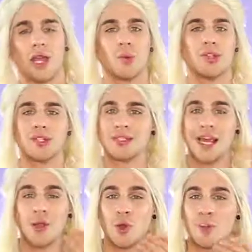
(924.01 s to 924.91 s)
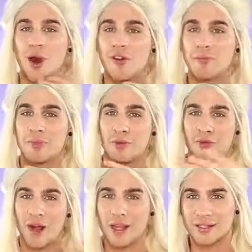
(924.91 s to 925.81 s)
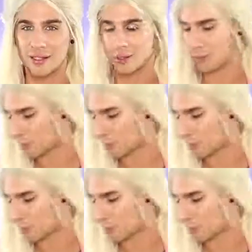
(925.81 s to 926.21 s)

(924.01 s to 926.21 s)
It would set you apart from the rest.